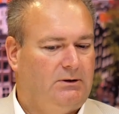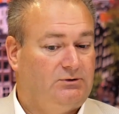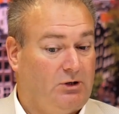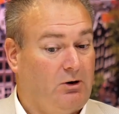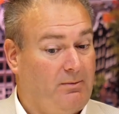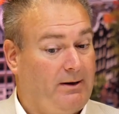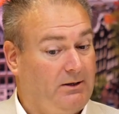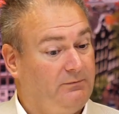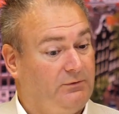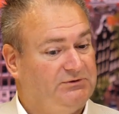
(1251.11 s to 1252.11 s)
talk about
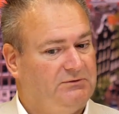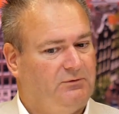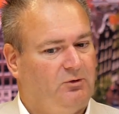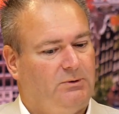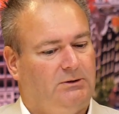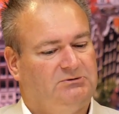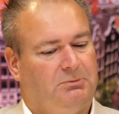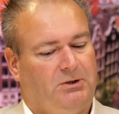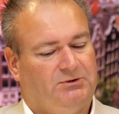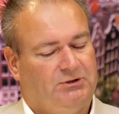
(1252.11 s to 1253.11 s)
it first and foremost,
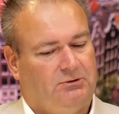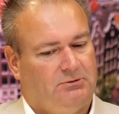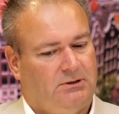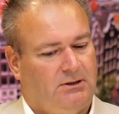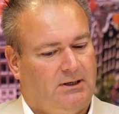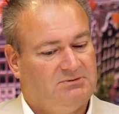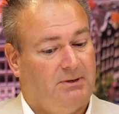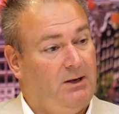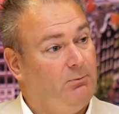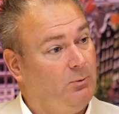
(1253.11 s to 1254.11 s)
but also
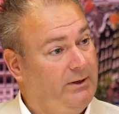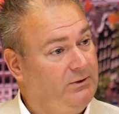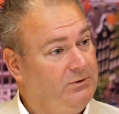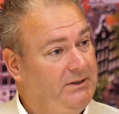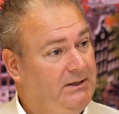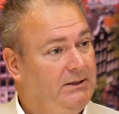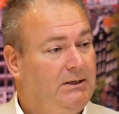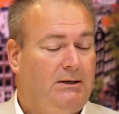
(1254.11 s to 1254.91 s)
explain what we're doing.